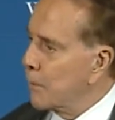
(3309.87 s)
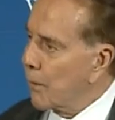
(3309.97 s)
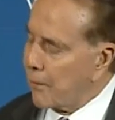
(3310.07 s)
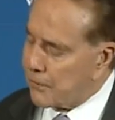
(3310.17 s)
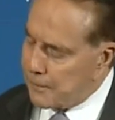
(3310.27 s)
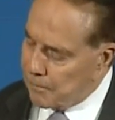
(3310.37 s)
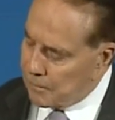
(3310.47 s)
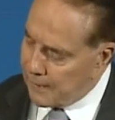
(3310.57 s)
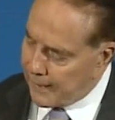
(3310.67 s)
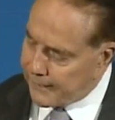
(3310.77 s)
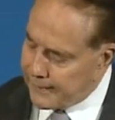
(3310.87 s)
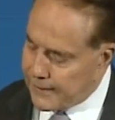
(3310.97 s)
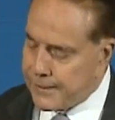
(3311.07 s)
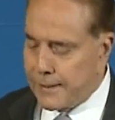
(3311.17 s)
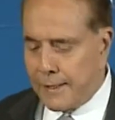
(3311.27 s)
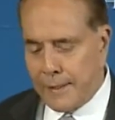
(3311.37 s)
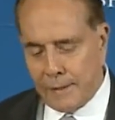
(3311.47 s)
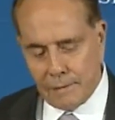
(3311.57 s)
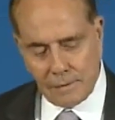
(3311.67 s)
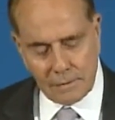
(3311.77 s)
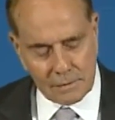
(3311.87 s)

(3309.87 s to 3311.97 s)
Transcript: whether it's ethnicity,